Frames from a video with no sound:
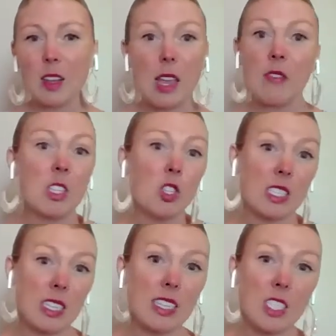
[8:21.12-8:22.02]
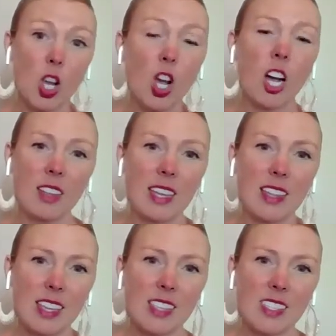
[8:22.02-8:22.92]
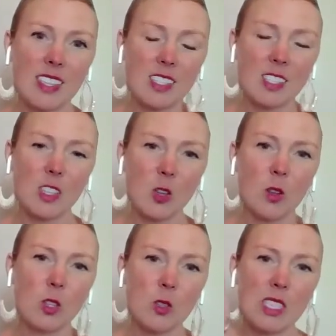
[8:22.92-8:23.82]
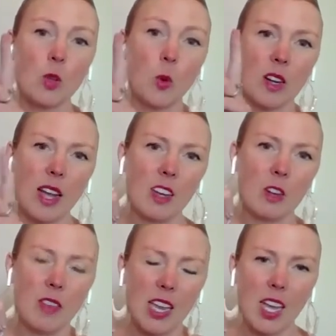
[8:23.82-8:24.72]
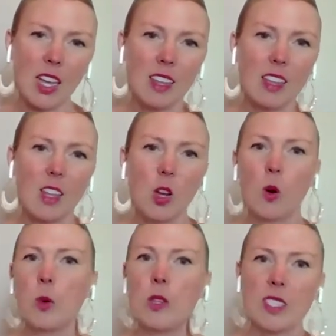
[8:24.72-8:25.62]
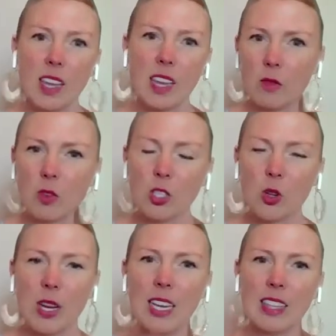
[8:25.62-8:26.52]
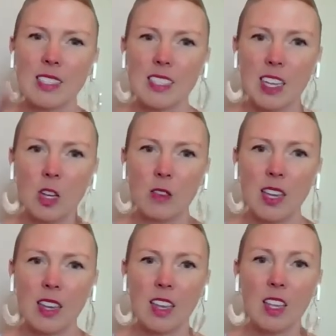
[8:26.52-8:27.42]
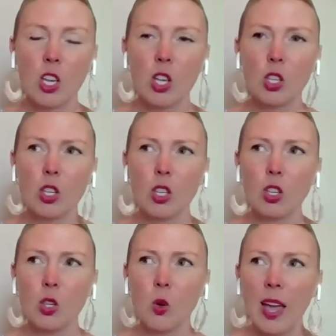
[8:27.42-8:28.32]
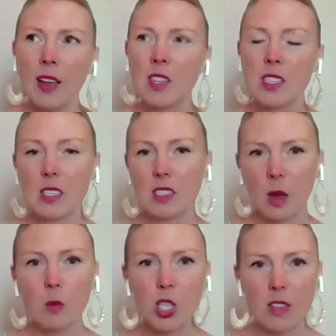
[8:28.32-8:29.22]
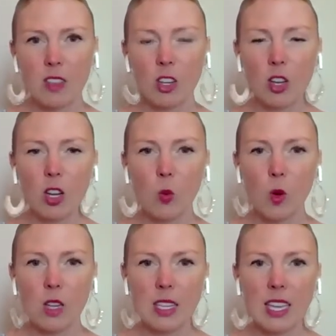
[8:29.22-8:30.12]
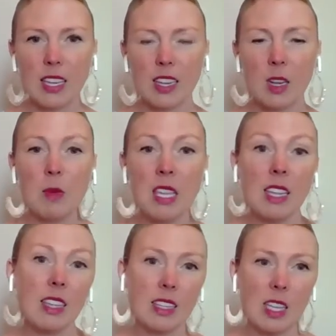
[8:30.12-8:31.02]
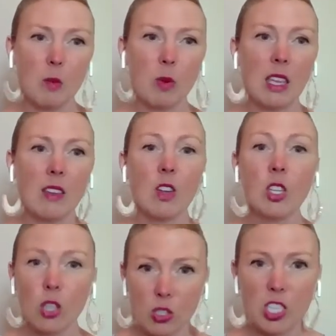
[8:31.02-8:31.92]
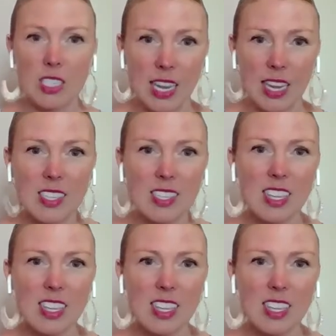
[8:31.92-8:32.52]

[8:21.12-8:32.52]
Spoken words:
even just a talk like this, that's you see the word Ayurveda, or when you sign up for a training that says Ayurveda, you have this assumption that you're going to walk in and immediately been given a dosha test